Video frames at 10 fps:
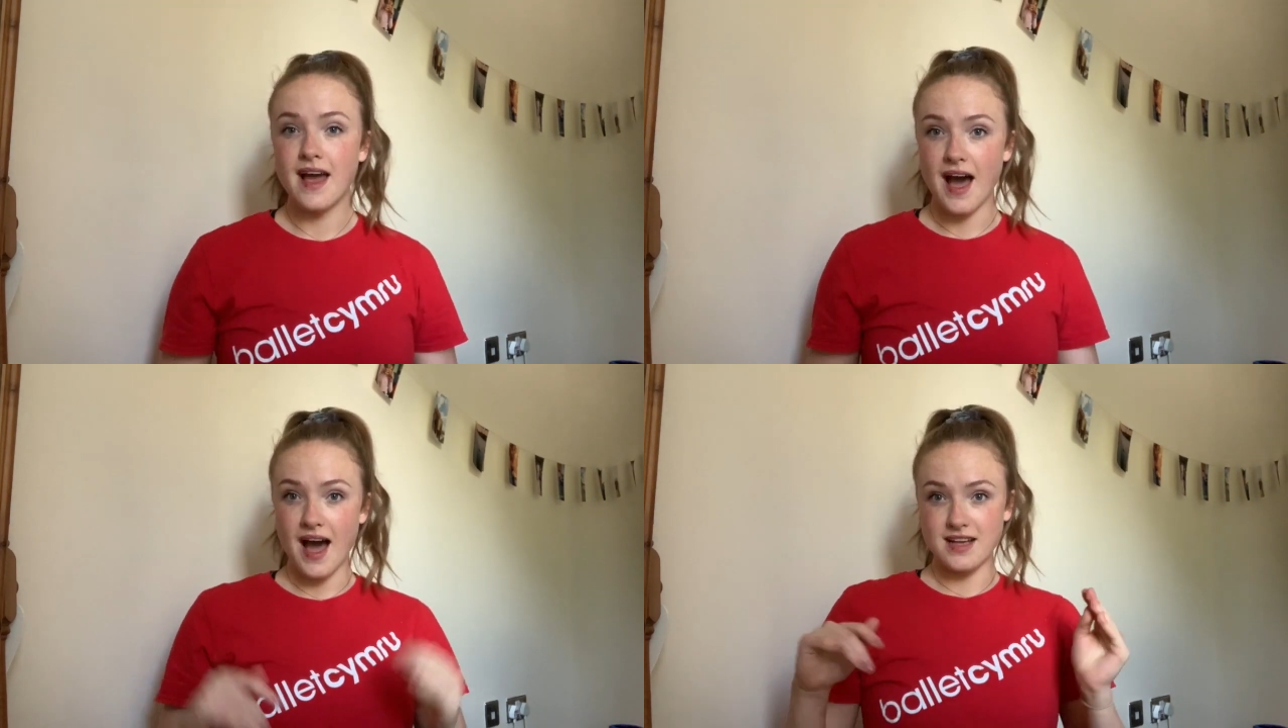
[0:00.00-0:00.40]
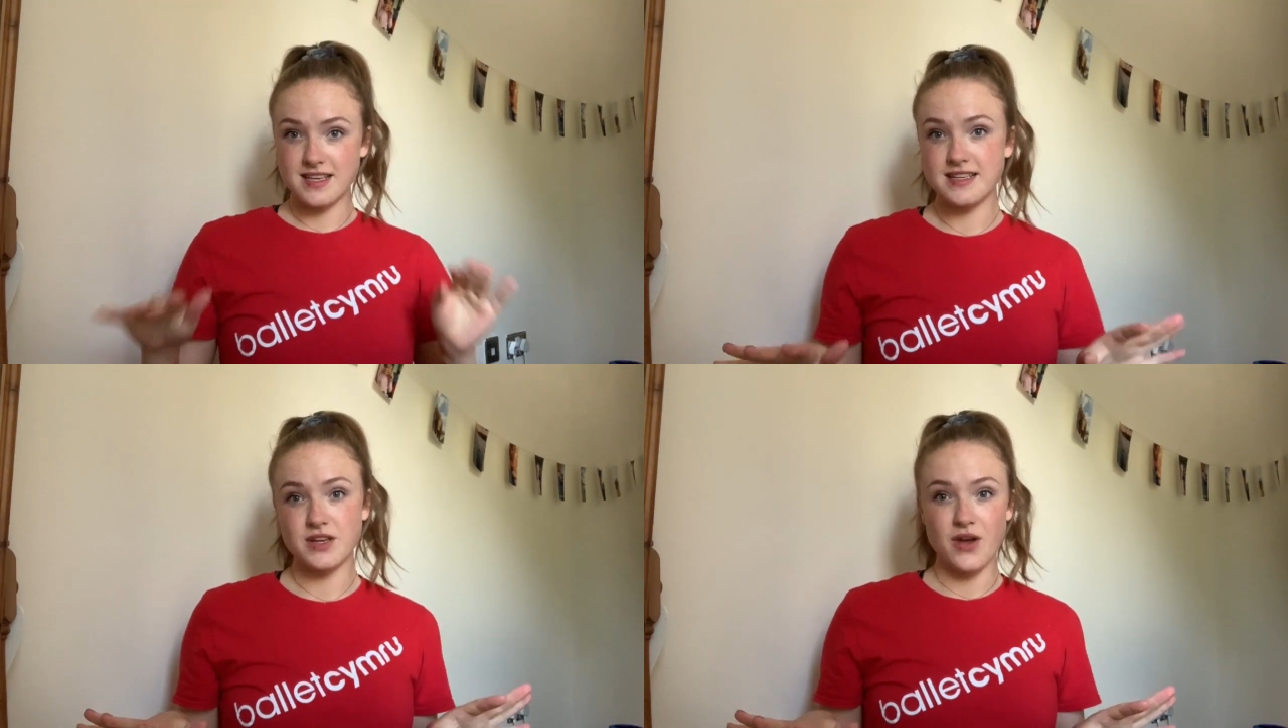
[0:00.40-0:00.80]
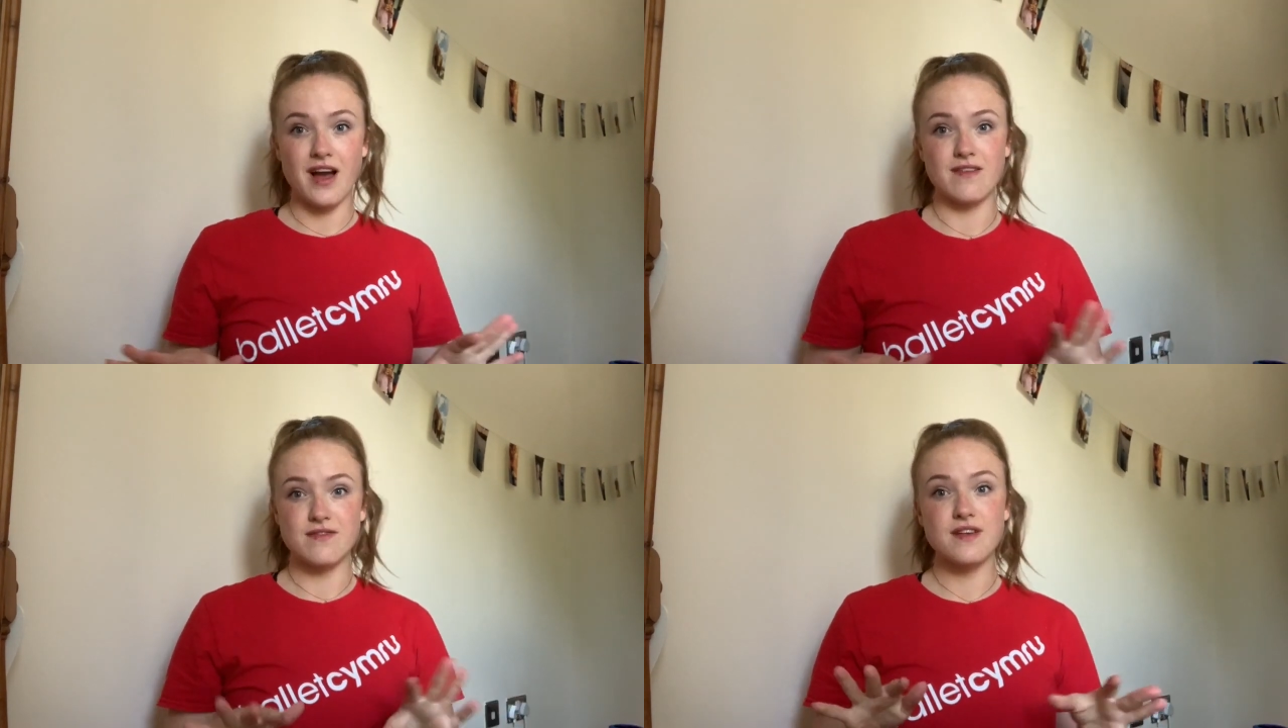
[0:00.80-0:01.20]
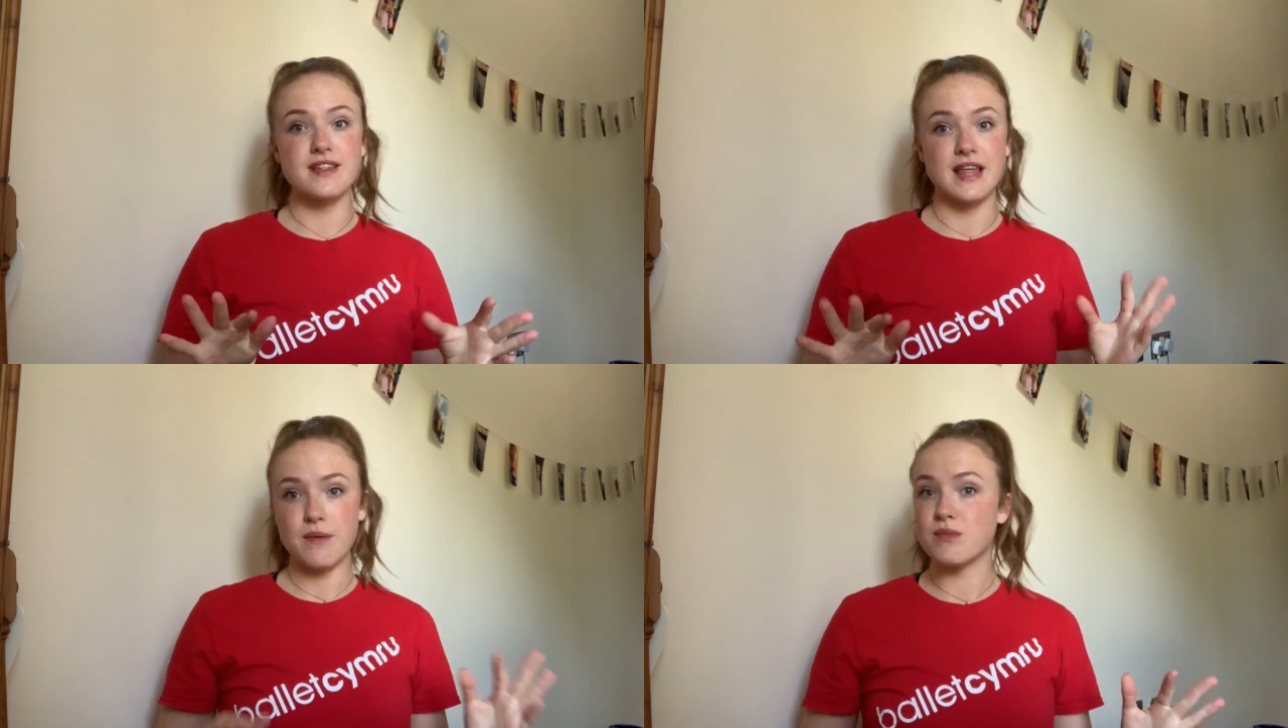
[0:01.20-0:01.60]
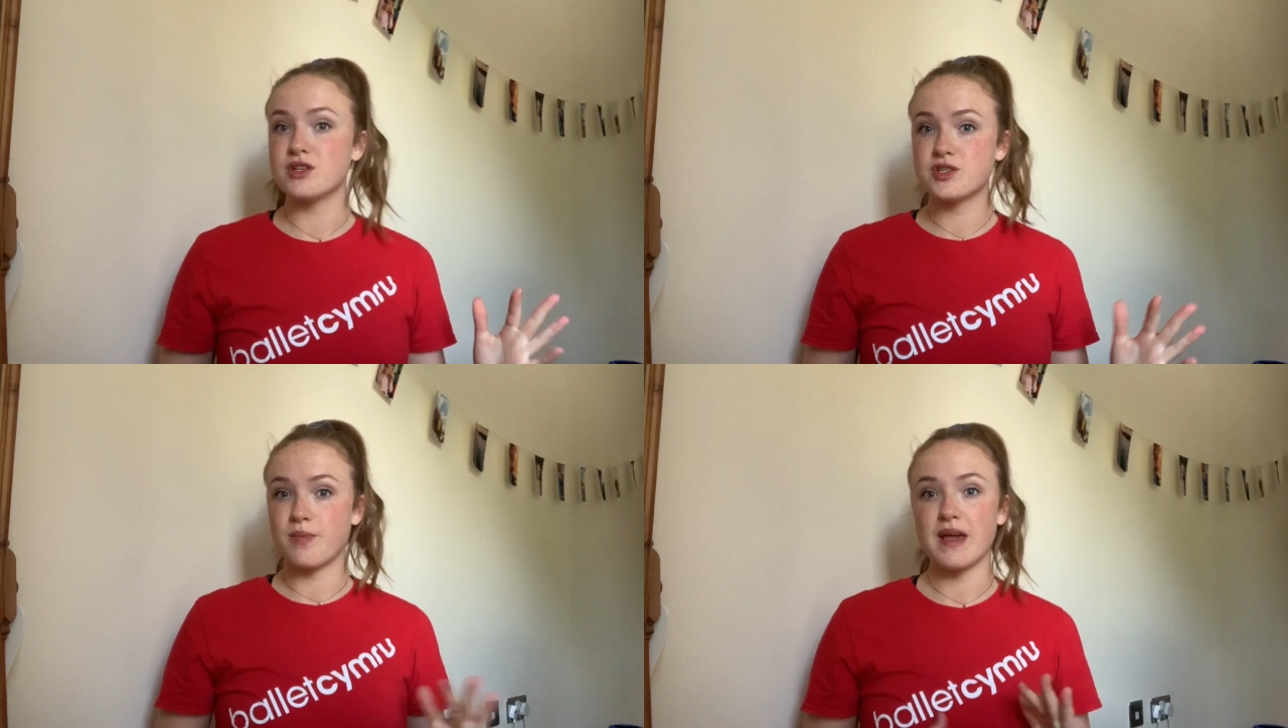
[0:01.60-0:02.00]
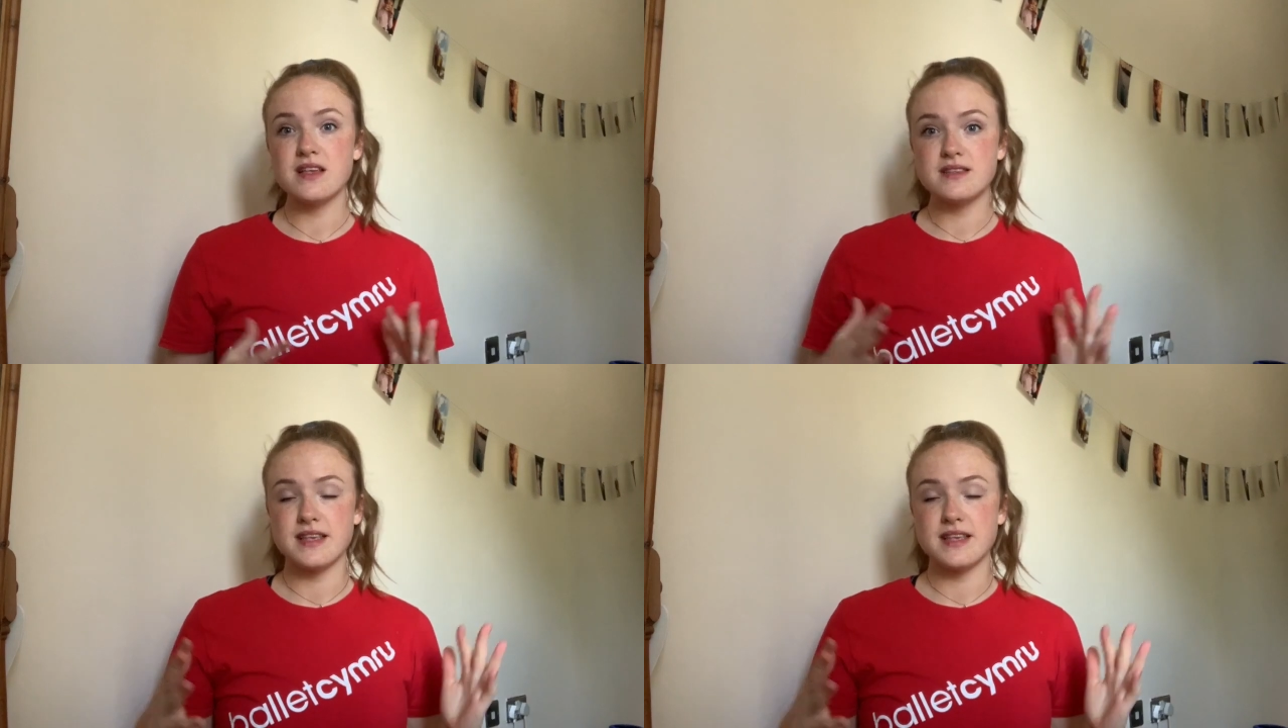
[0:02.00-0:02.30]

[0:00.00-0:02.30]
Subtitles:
As I don't have that much space